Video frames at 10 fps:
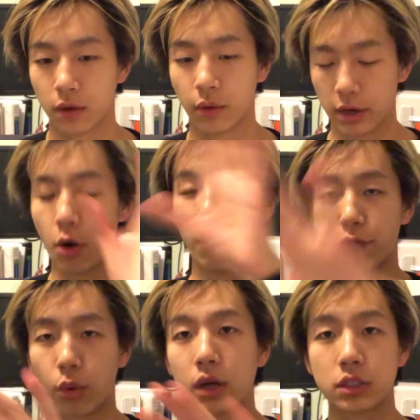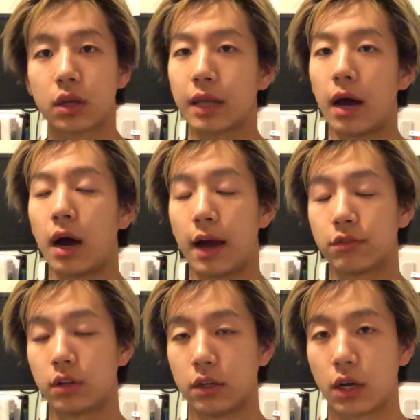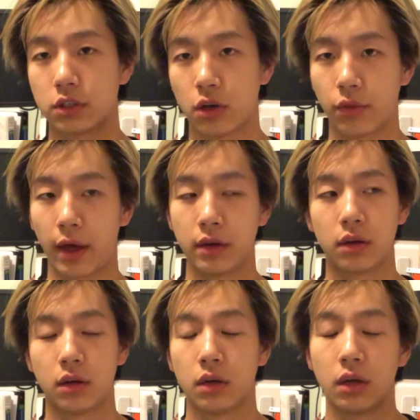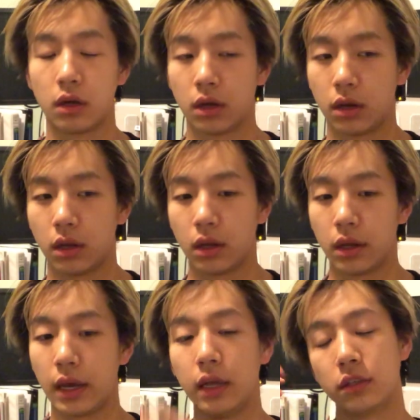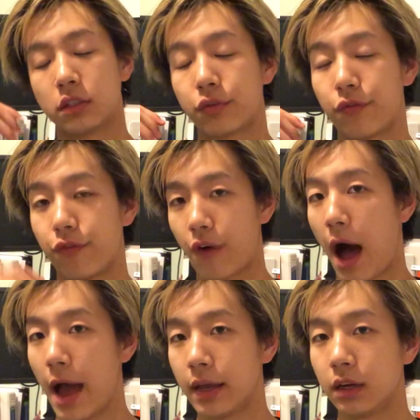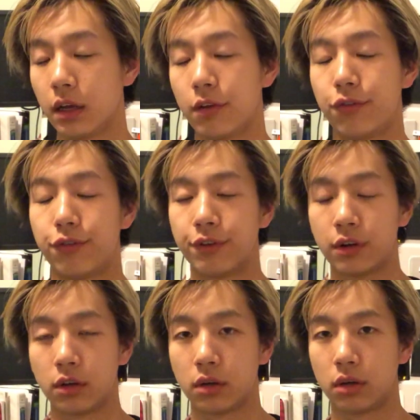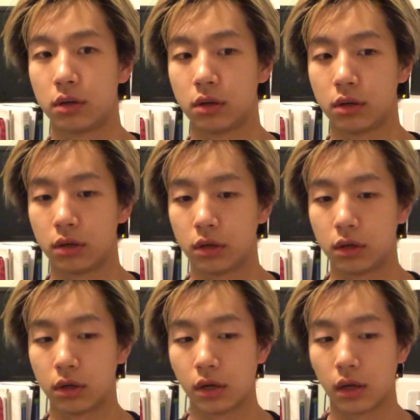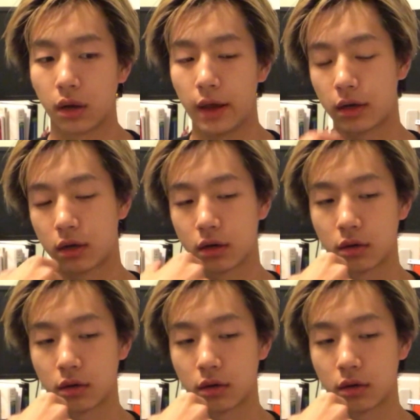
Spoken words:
Wait, no, before I start that, I have to let you guys know that it's fine if like